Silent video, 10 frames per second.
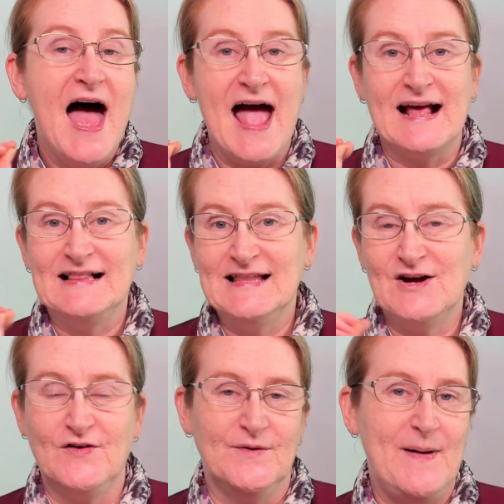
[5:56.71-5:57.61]
and
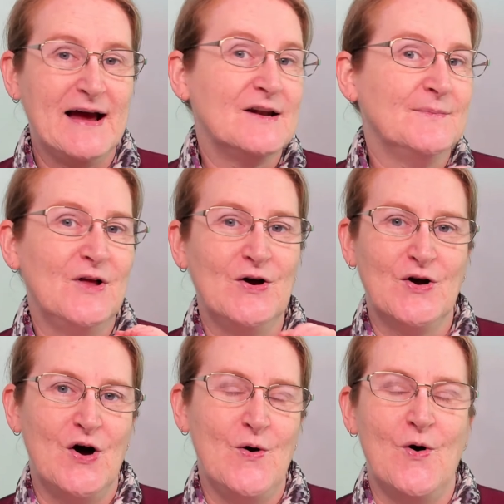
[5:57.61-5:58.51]
click on the Pakenham
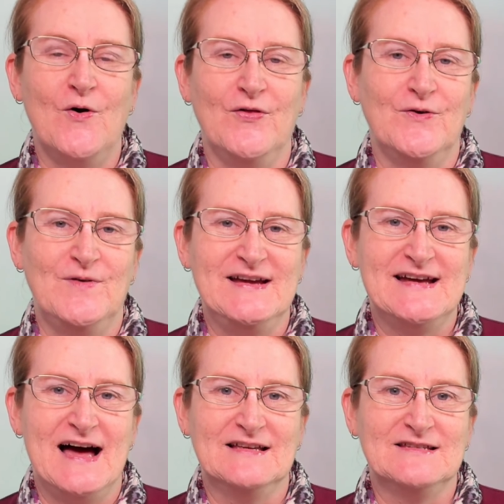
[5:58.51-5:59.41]
logo or on the
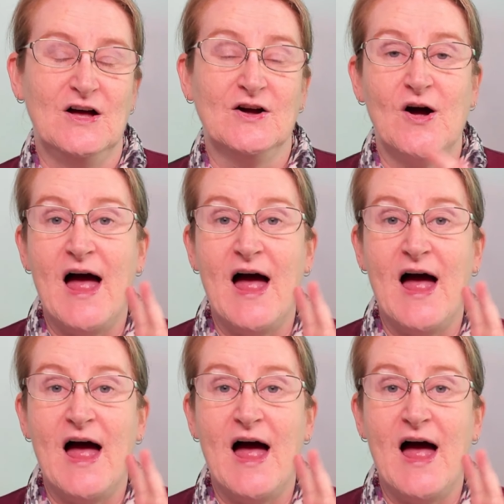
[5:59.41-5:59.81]
retailer's logo,